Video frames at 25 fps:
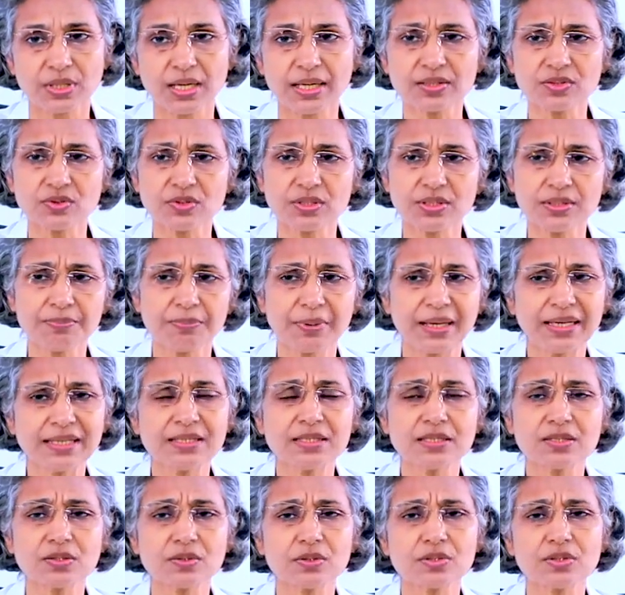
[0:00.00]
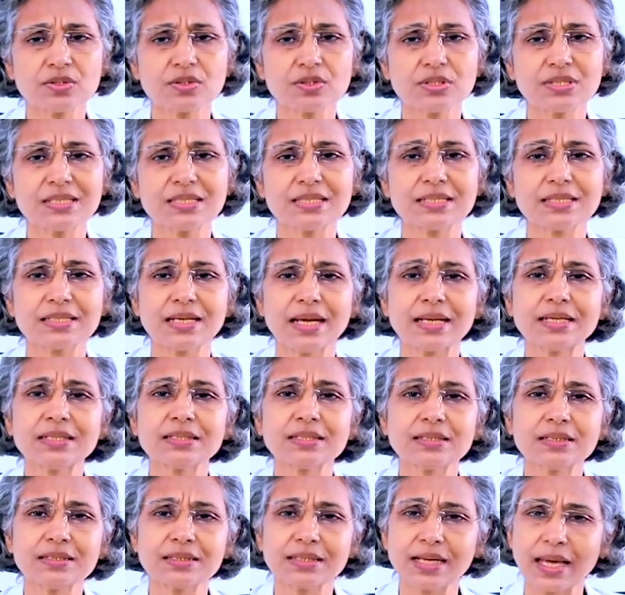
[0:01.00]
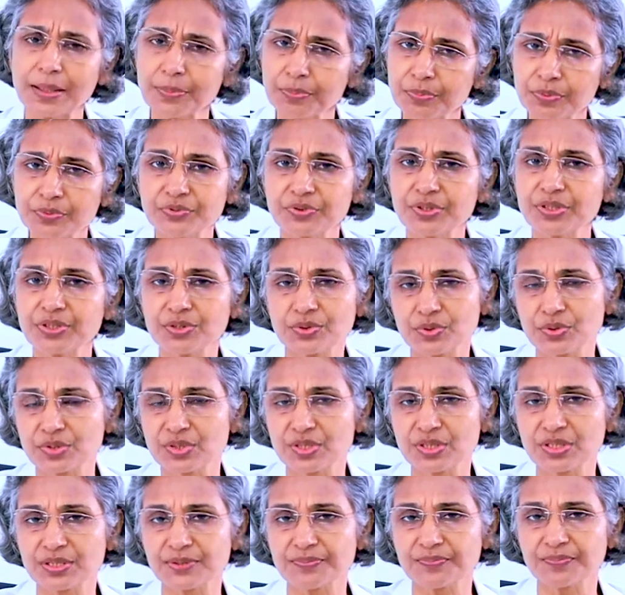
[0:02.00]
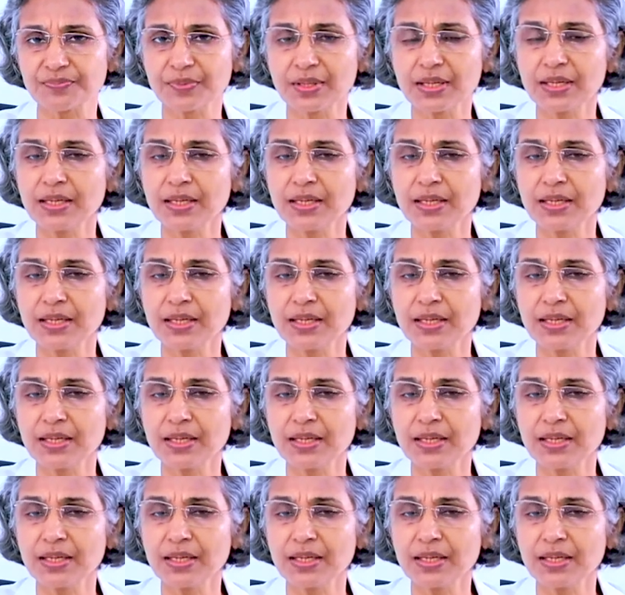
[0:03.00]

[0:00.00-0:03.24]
Actually, piles also, it is another type of varicosity.